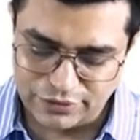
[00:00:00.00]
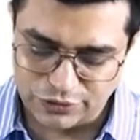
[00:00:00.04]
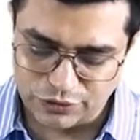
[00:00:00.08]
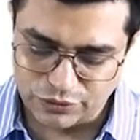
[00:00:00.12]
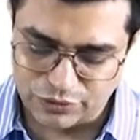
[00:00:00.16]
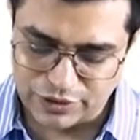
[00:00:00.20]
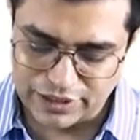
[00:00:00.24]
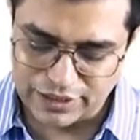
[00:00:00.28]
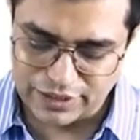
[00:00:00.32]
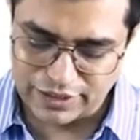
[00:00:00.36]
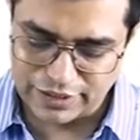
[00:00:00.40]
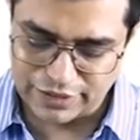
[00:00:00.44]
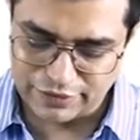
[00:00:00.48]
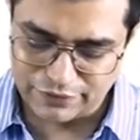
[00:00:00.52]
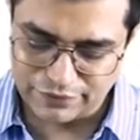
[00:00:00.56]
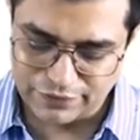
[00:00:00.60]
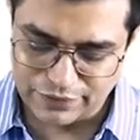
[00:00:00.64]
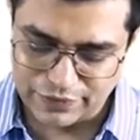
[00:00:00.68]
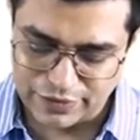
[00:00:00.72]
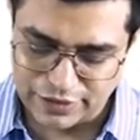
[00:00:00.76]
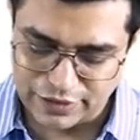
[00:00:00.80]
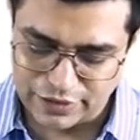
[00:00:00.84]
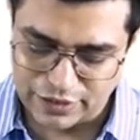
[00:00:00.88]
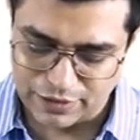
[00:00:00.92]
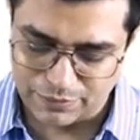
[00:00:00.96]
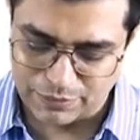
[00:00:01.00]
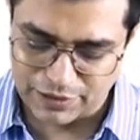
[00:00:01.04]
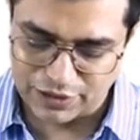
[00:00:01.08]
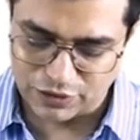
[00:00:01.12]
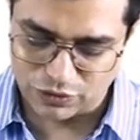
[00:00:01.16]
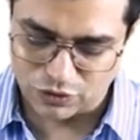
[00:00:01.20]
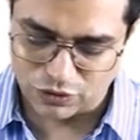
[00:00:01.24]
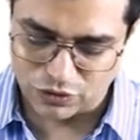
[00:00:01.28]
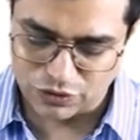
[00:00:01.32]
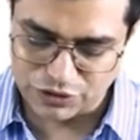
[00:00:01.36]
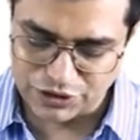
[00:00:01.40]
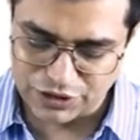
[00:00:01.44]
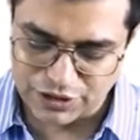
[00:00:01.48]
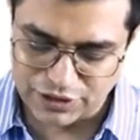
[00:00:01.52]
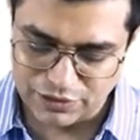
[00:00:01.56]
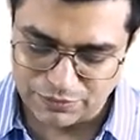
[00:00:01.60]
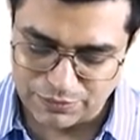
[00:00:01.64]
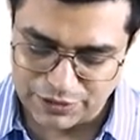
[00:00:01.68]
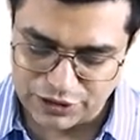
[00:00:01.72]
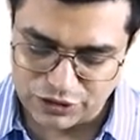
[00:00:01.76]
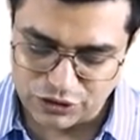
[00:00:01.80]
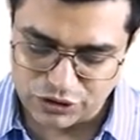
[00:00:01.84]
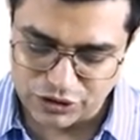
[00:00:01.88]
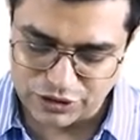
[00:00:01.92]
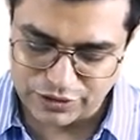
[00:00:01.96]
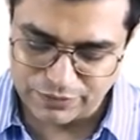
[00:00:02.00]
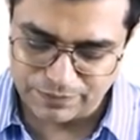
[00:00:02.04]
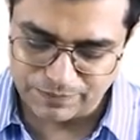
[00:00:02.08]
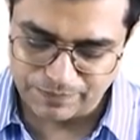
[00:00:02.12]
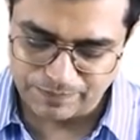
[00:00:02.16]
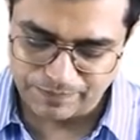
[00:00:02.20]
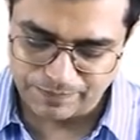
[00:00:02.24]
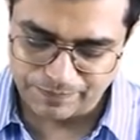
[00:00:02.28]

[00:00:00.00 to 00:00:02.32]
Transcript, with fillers: you can have hepatological picture,